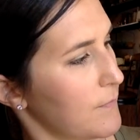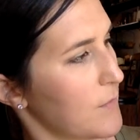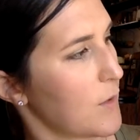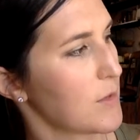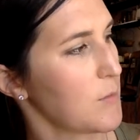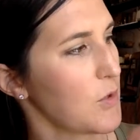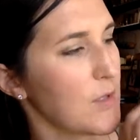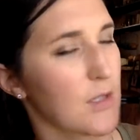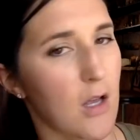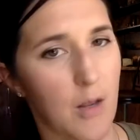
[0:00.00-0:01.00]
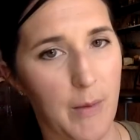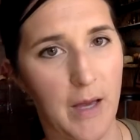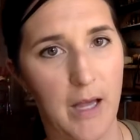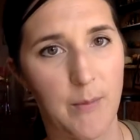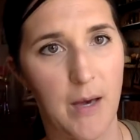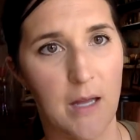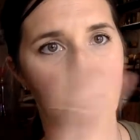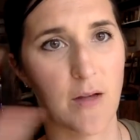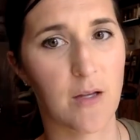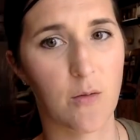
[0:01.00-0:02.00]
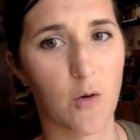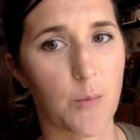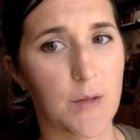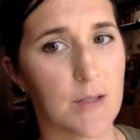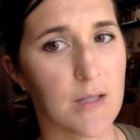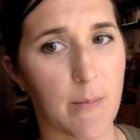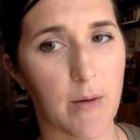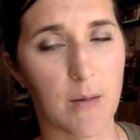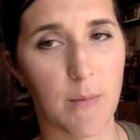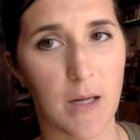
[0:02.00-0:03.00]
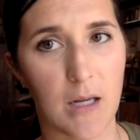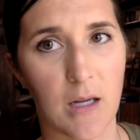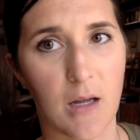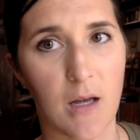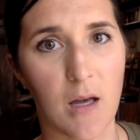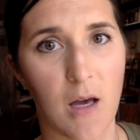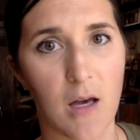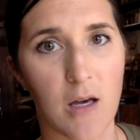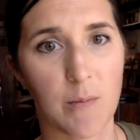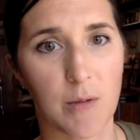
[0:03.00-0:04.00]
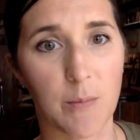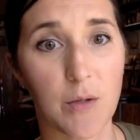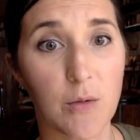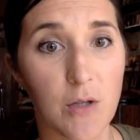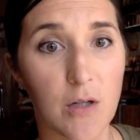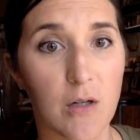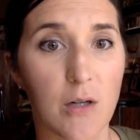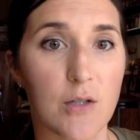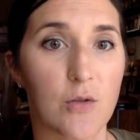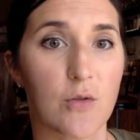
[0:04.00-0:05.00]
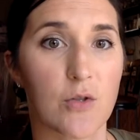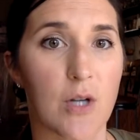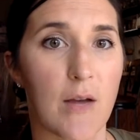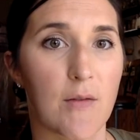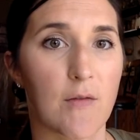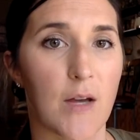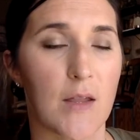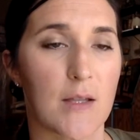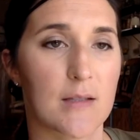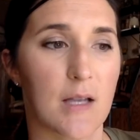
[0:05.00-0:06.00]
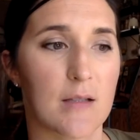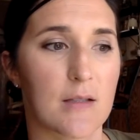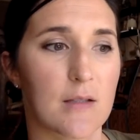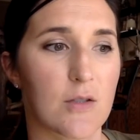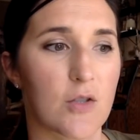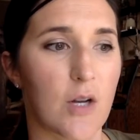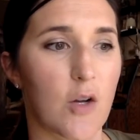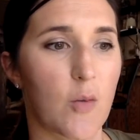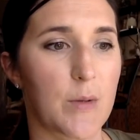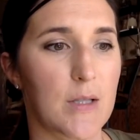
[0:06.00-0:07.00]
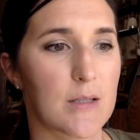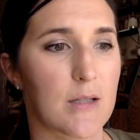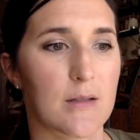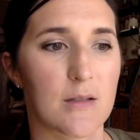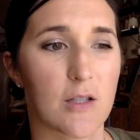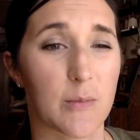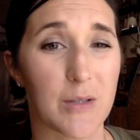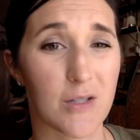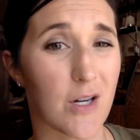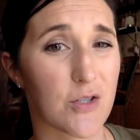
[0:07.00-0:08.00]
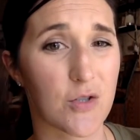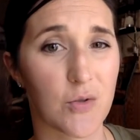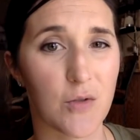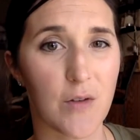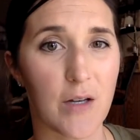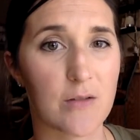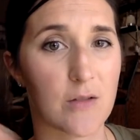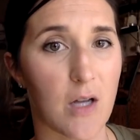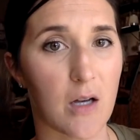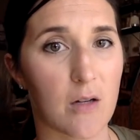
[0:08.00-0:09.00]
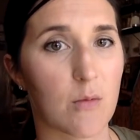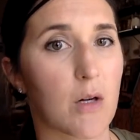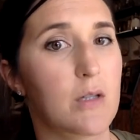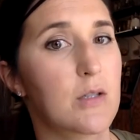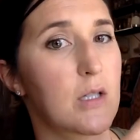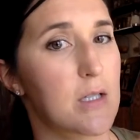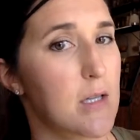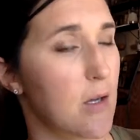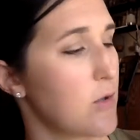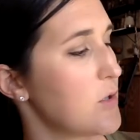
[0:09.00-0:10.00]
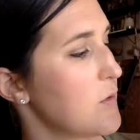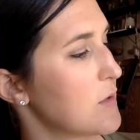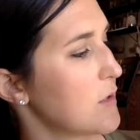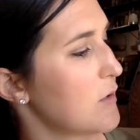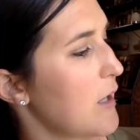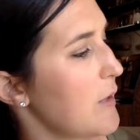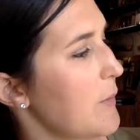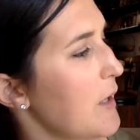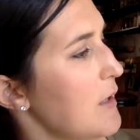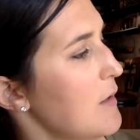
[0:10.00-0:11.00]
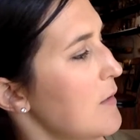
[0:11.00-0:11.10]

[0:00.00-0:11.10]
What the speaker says: Notice I'm doing this all on my iPad. If I go open this up on my computer onto Google Drive and find these lessons and try to open these lessons, they're going to be Scratch Junior files. They're not going to work, so you need to do this on your iPad.